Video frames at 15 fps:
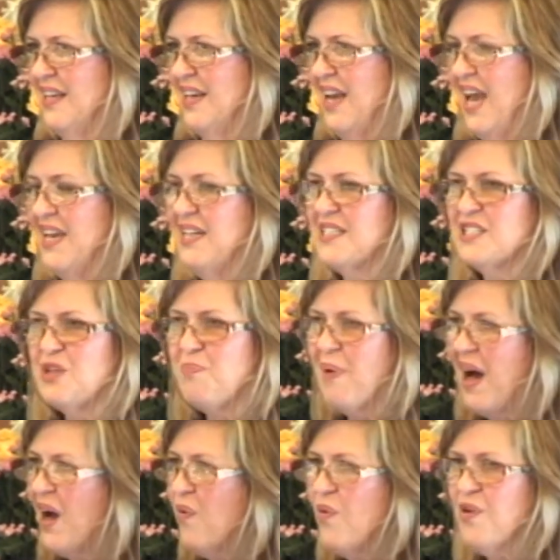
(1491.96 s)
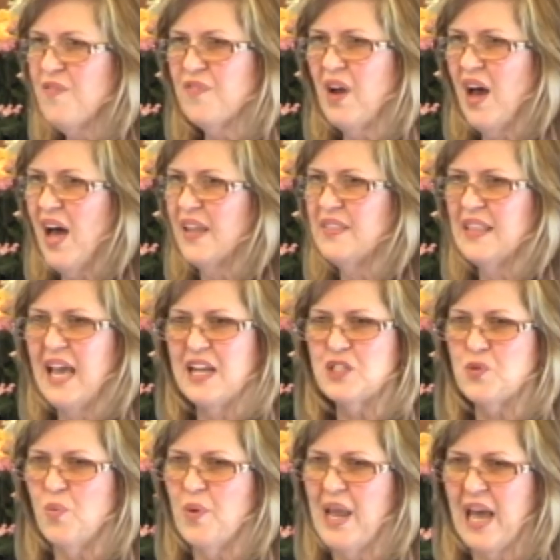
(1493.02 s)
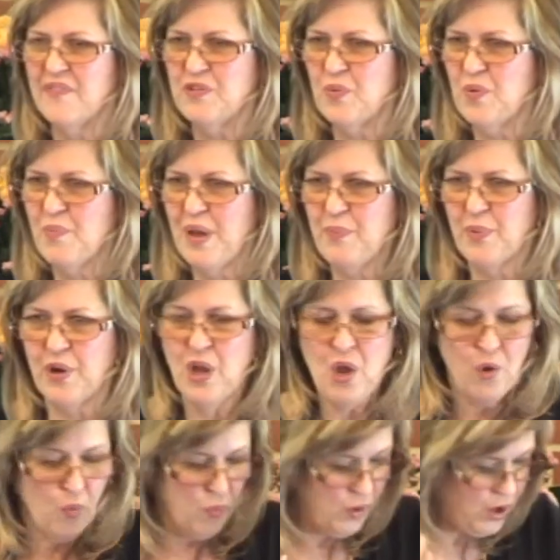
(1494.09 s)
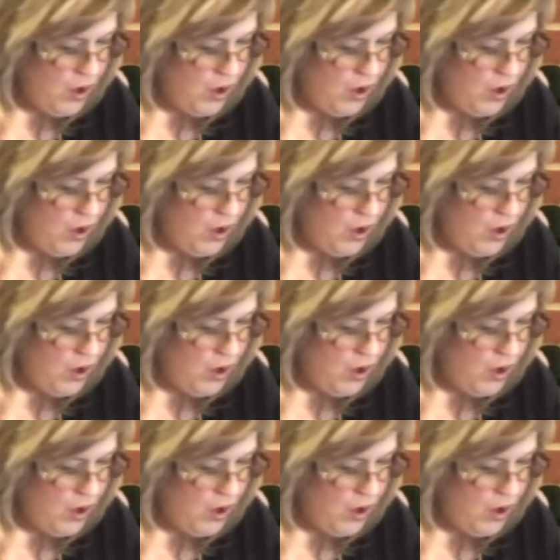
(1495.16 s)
And it's the power of God, and that's what we have to remember. We're